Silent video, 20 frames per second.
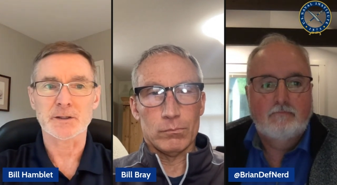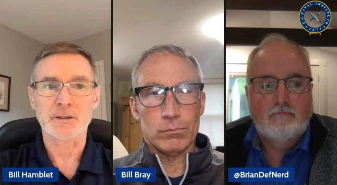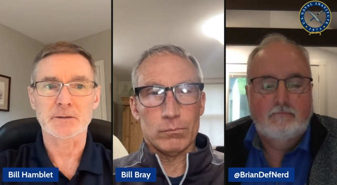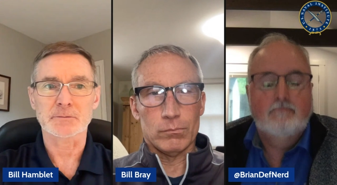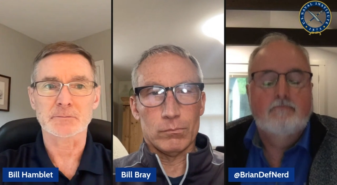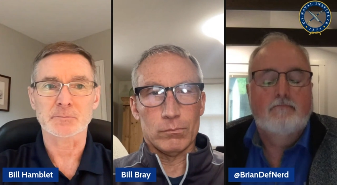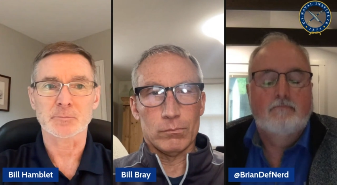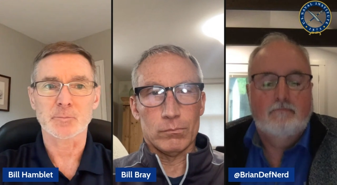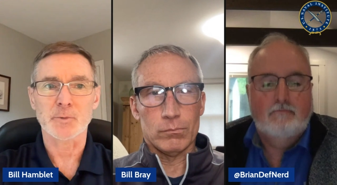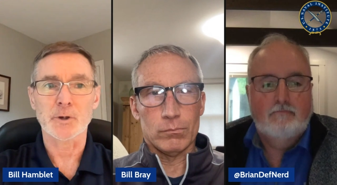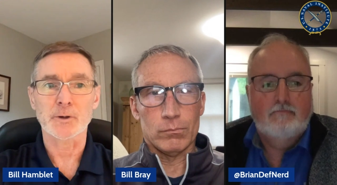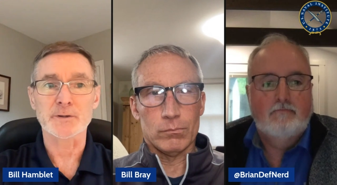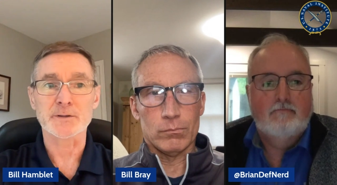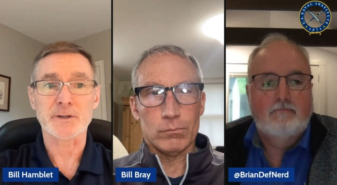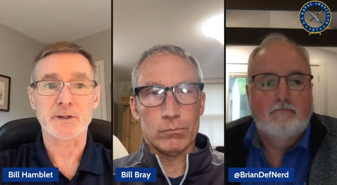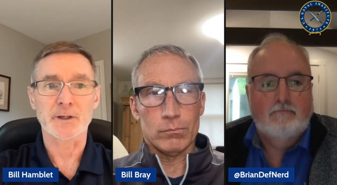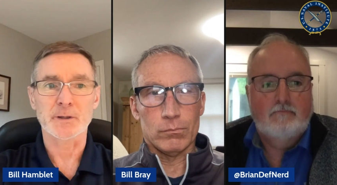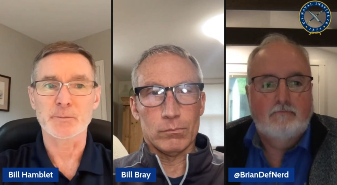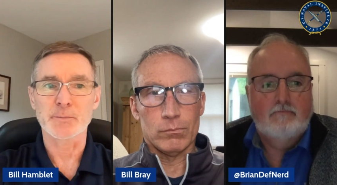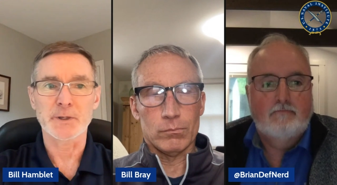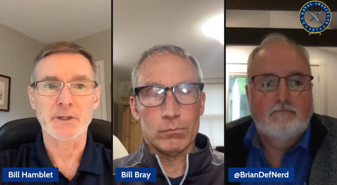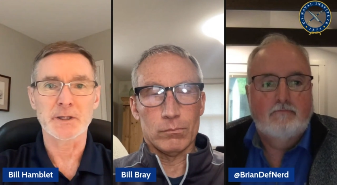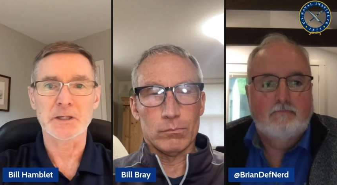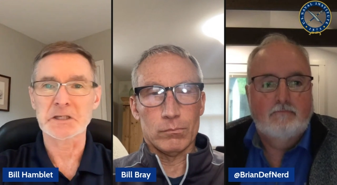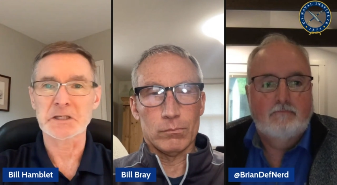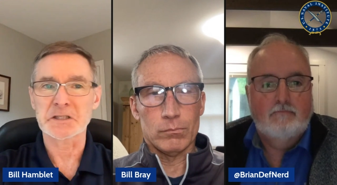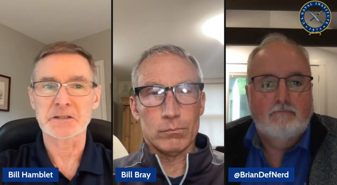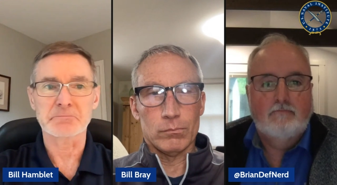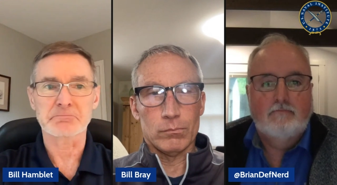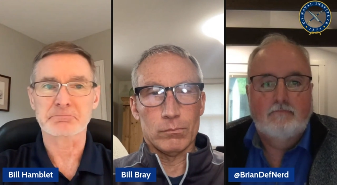Speaker 1: and where it's going to
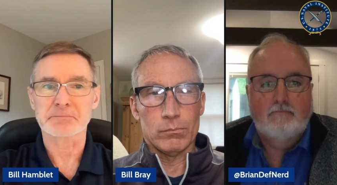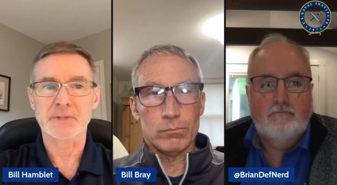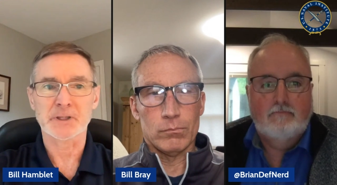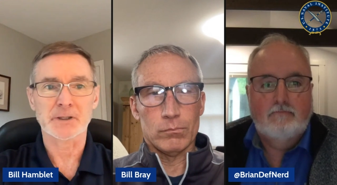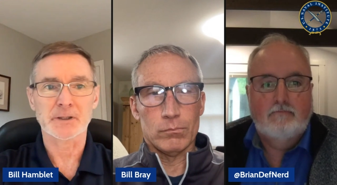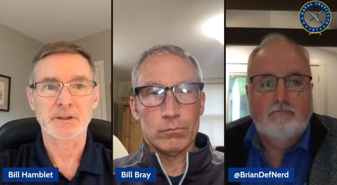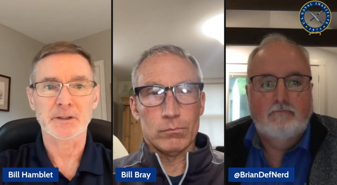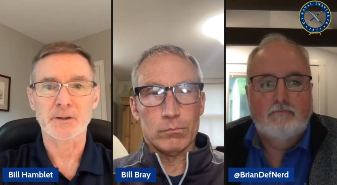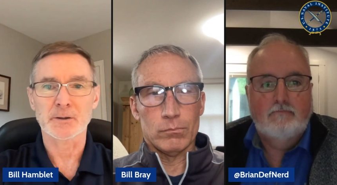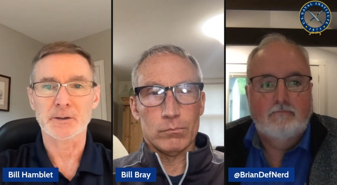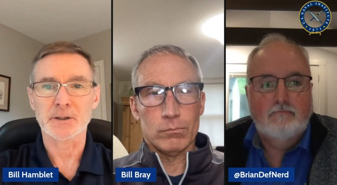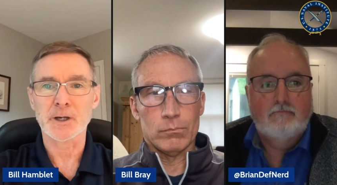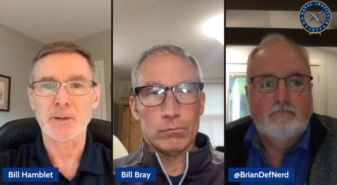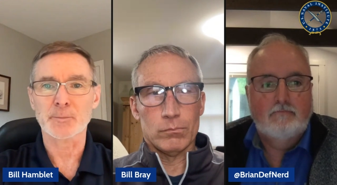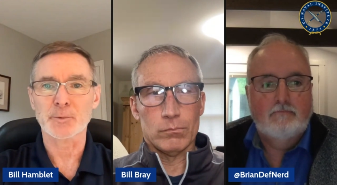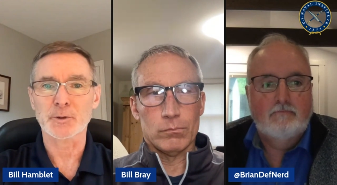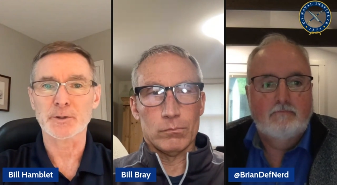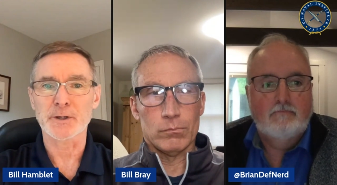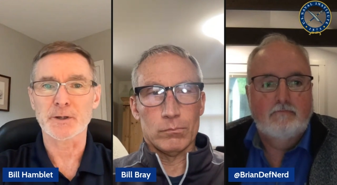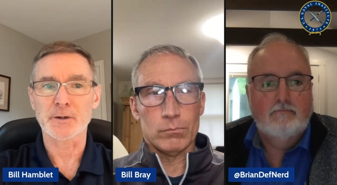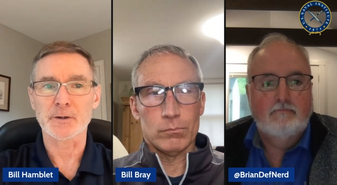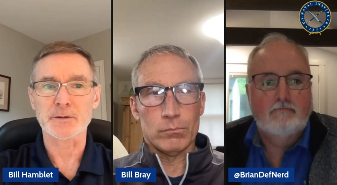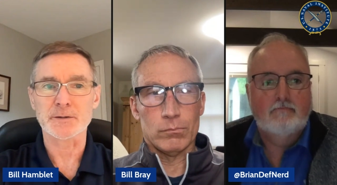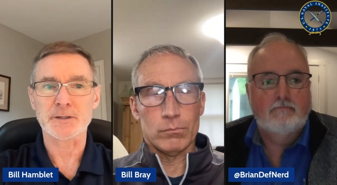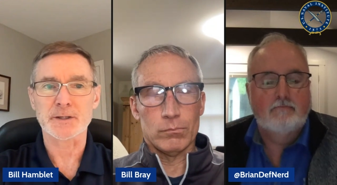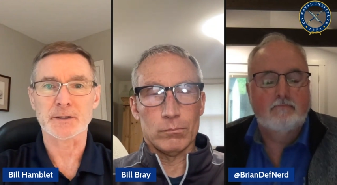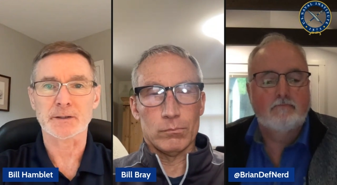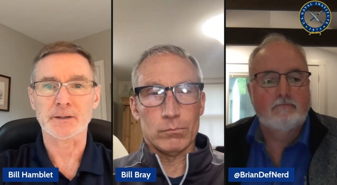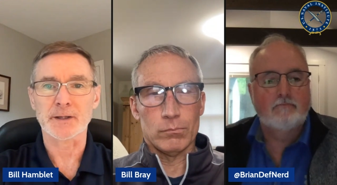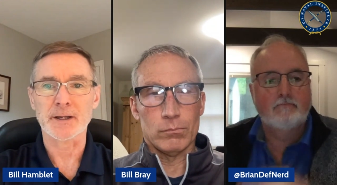be in you know a couple
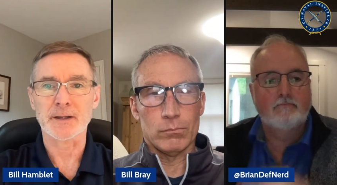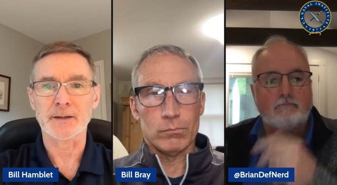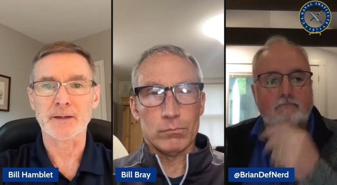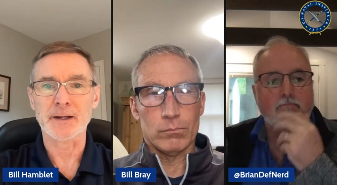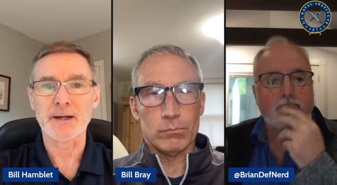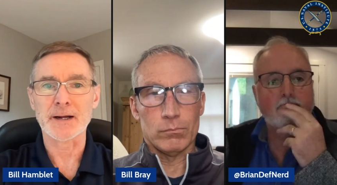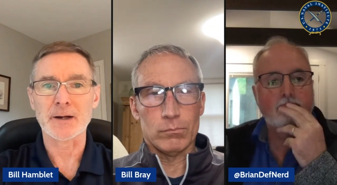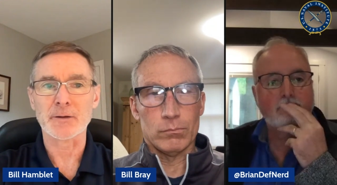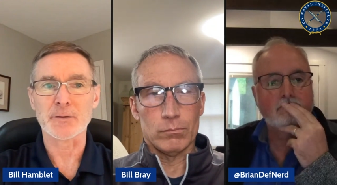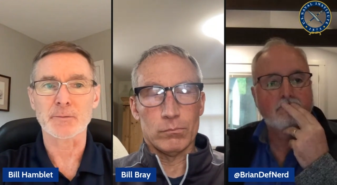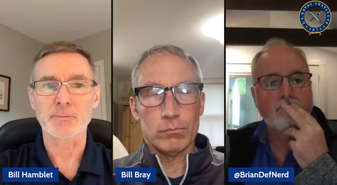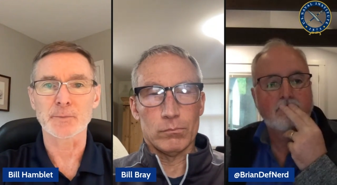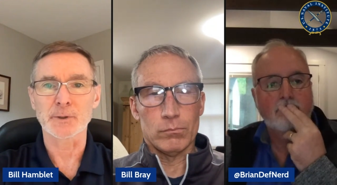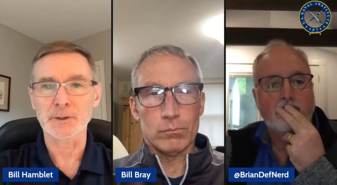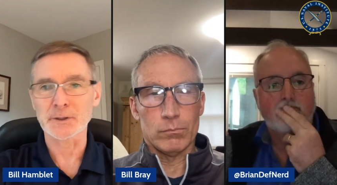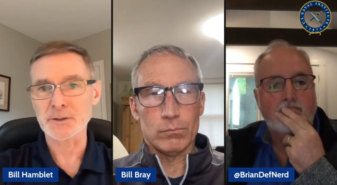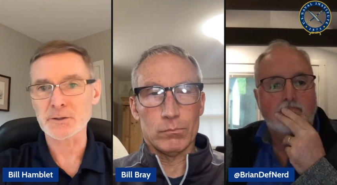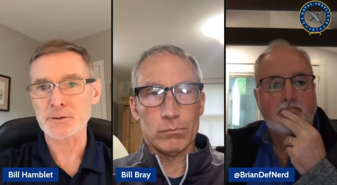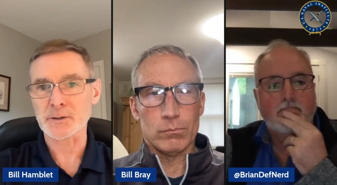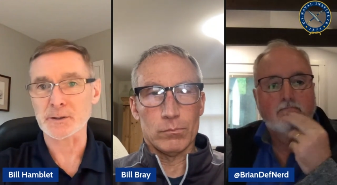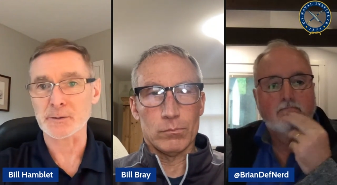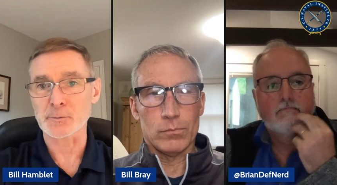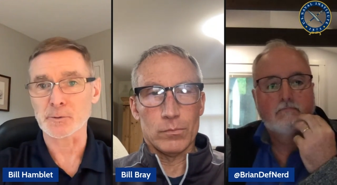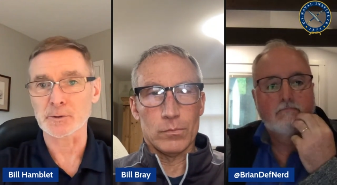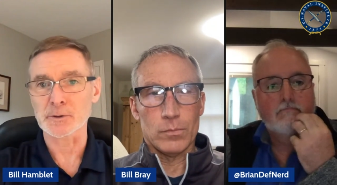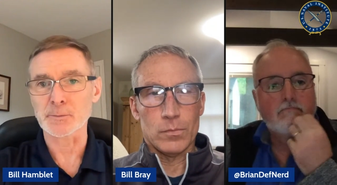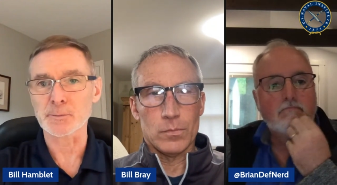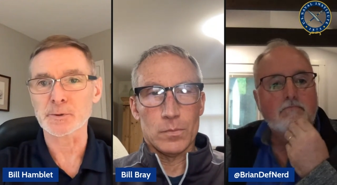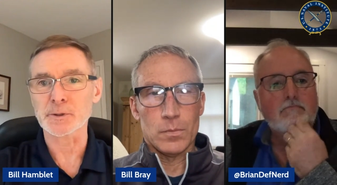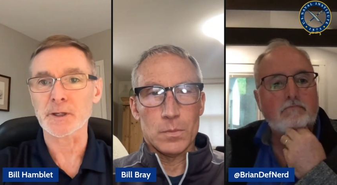years and and how the military
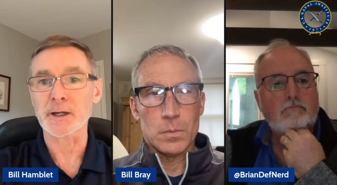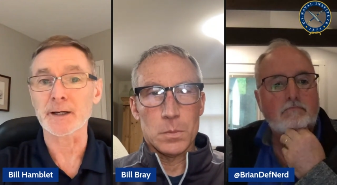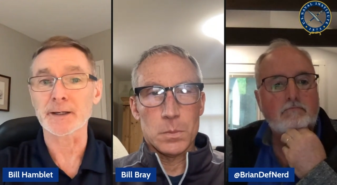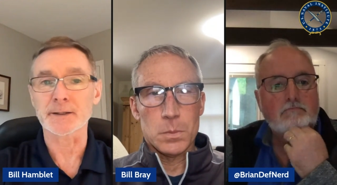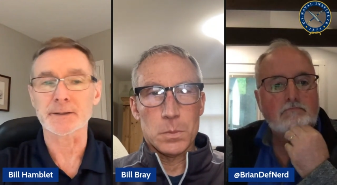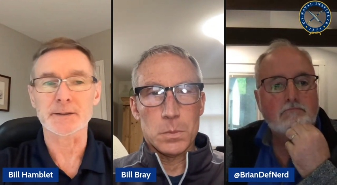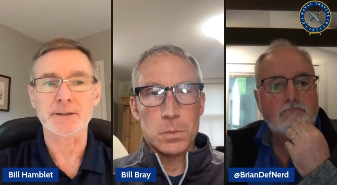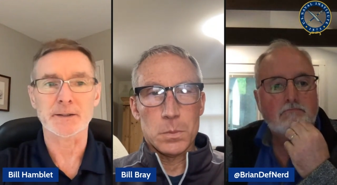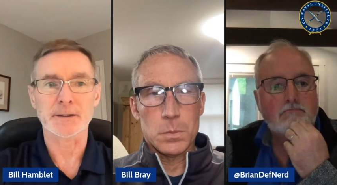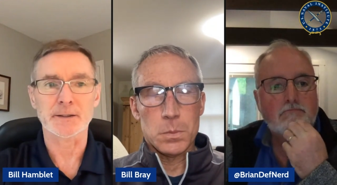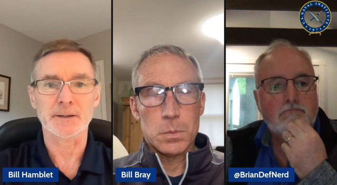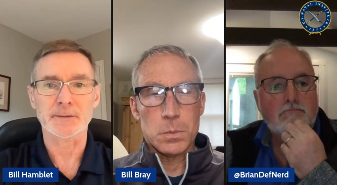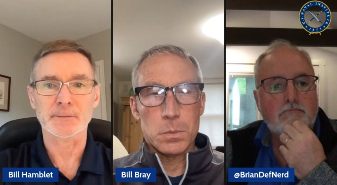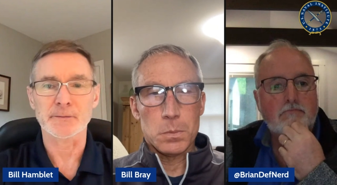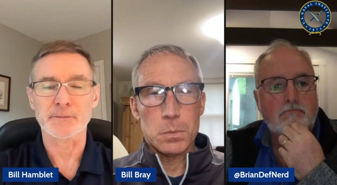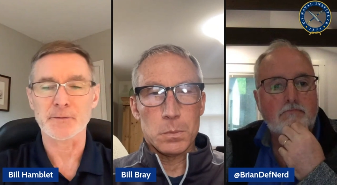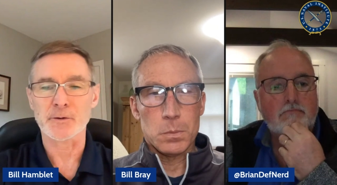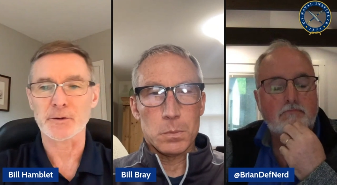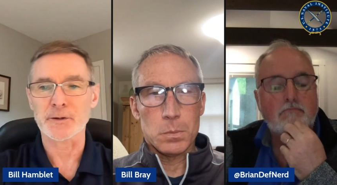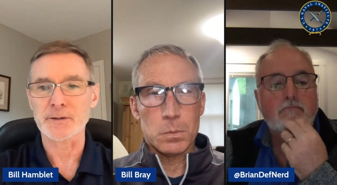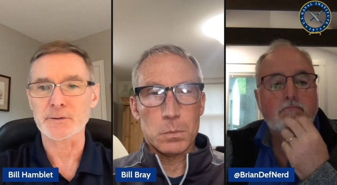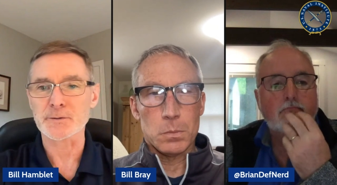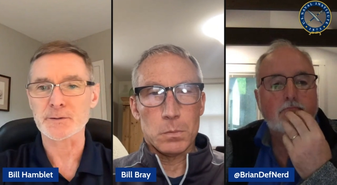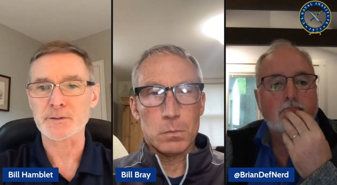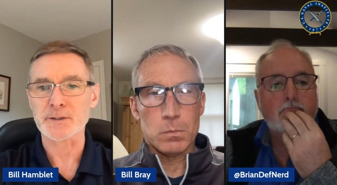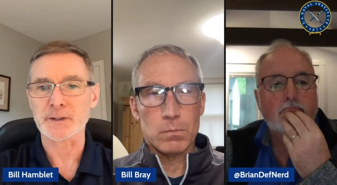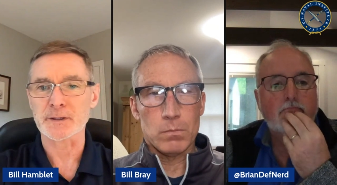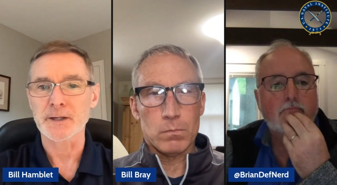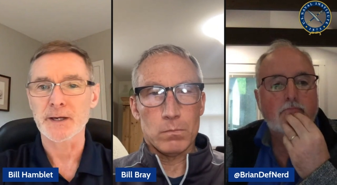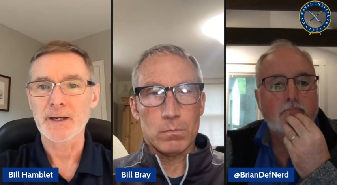will apply it. Uh, very
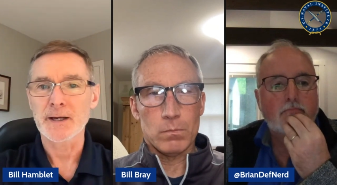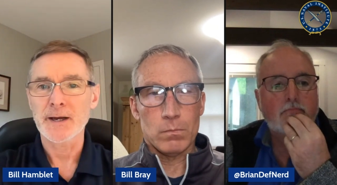interesting.